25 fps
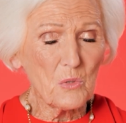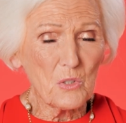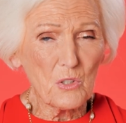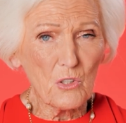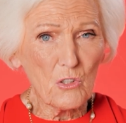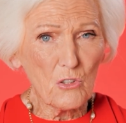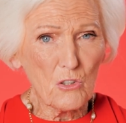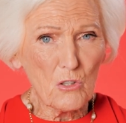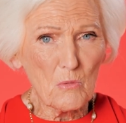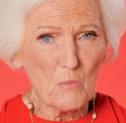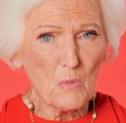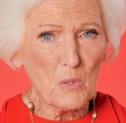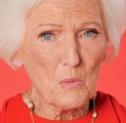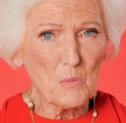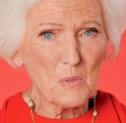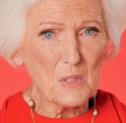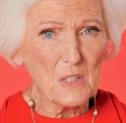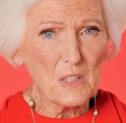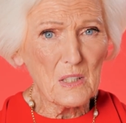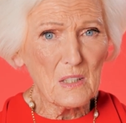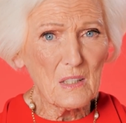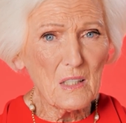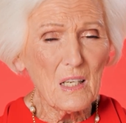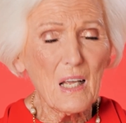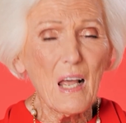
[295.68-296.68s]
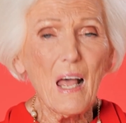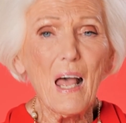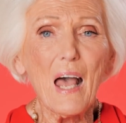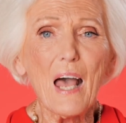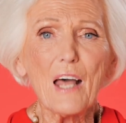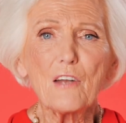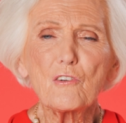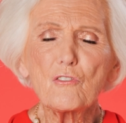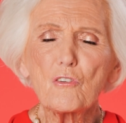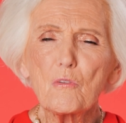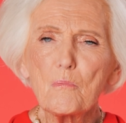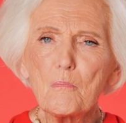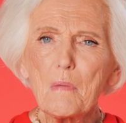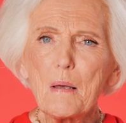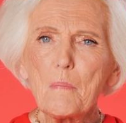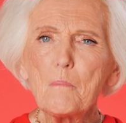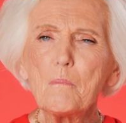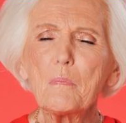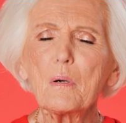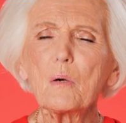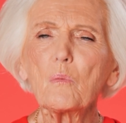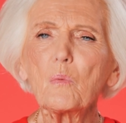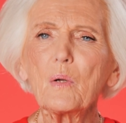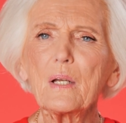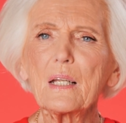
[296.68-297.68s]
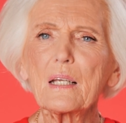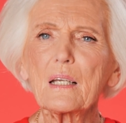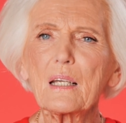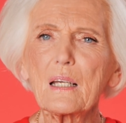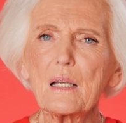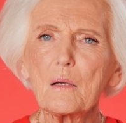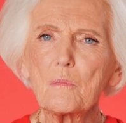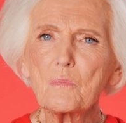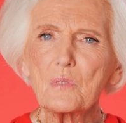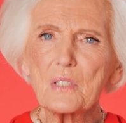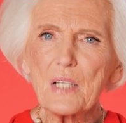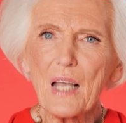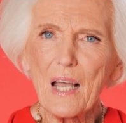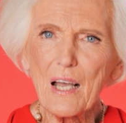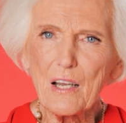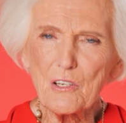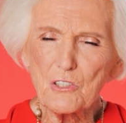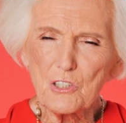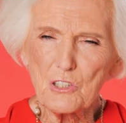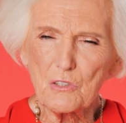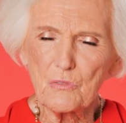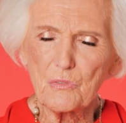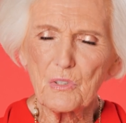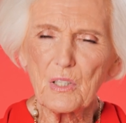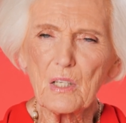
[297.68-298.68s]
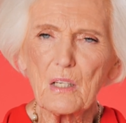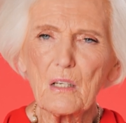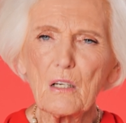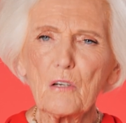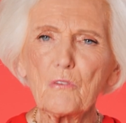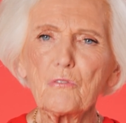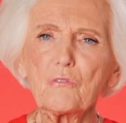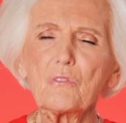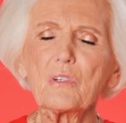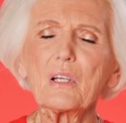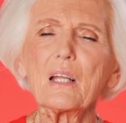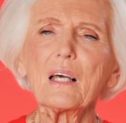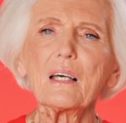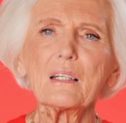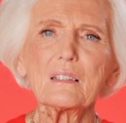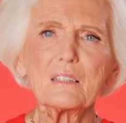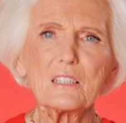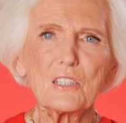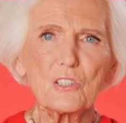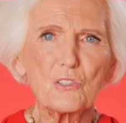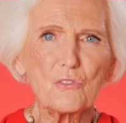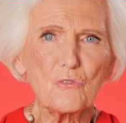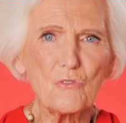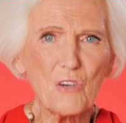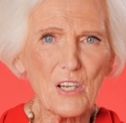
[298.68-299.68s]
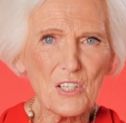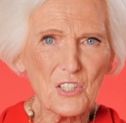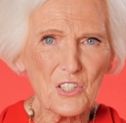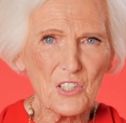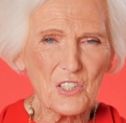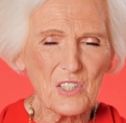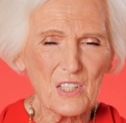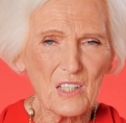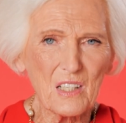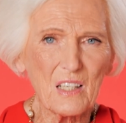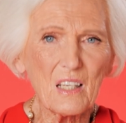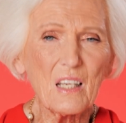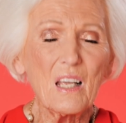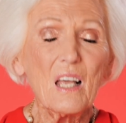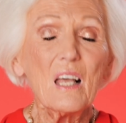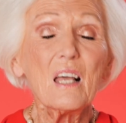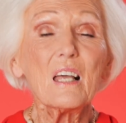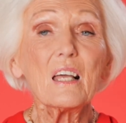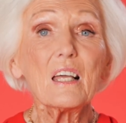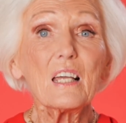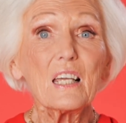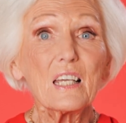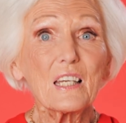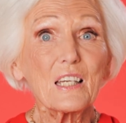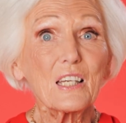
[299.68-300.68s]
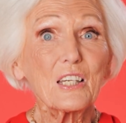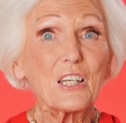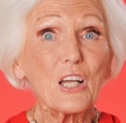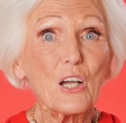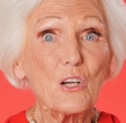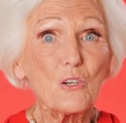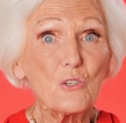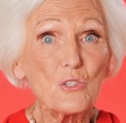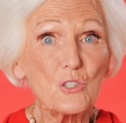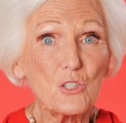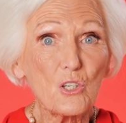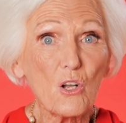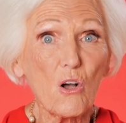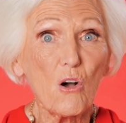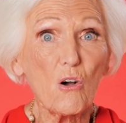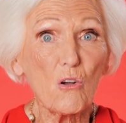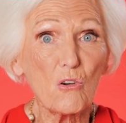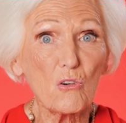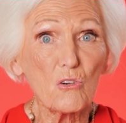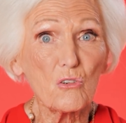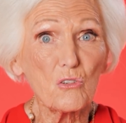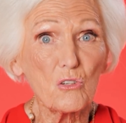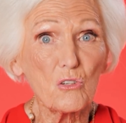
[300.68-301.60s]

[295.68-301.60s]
with a thermometer, and remember, when it comes out of the oven and is resting, it goes on